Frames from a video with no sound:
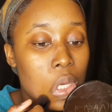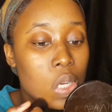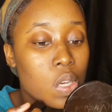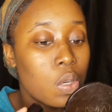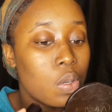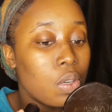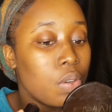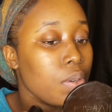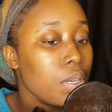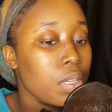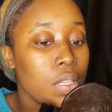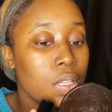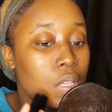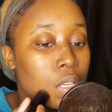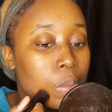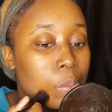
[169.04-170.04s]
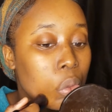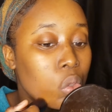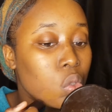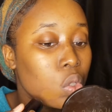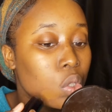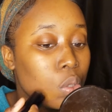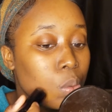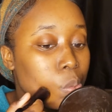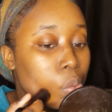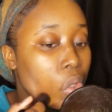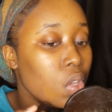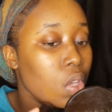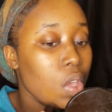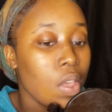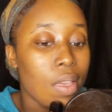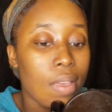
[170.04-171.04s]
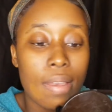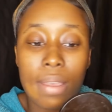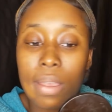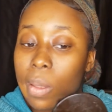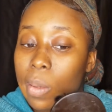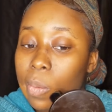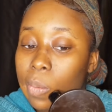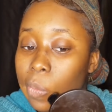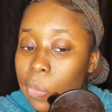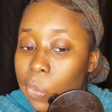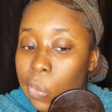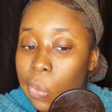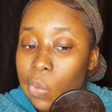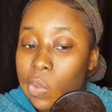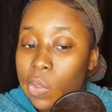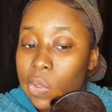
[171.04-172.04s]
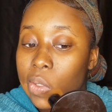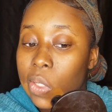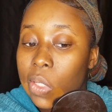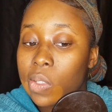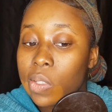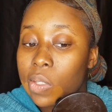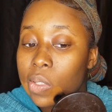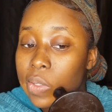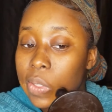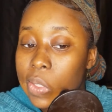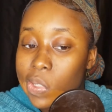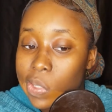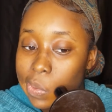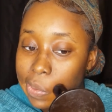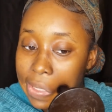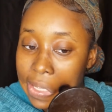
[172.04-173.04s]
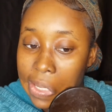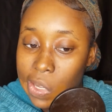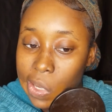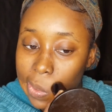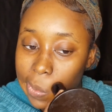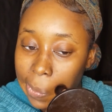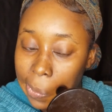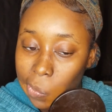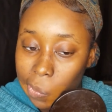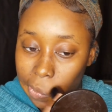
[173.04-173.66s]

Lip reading: Go around the lips a little bit. Hey, here we go.